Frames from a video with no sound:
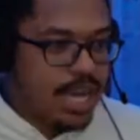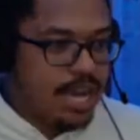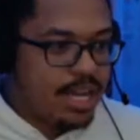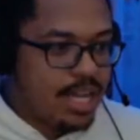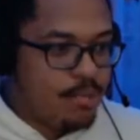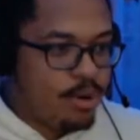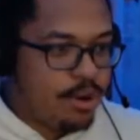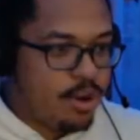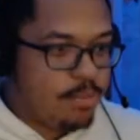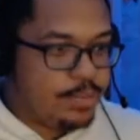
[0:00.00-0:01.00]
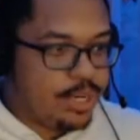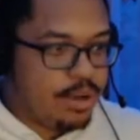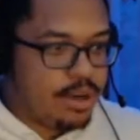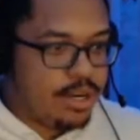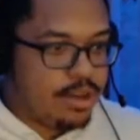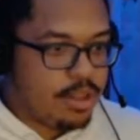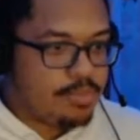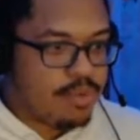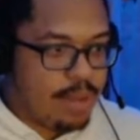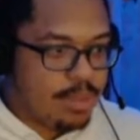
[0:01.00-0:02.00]
adding a lot more nopes, and you already know they're
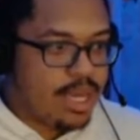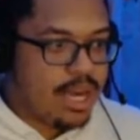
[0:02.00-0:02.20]
probably going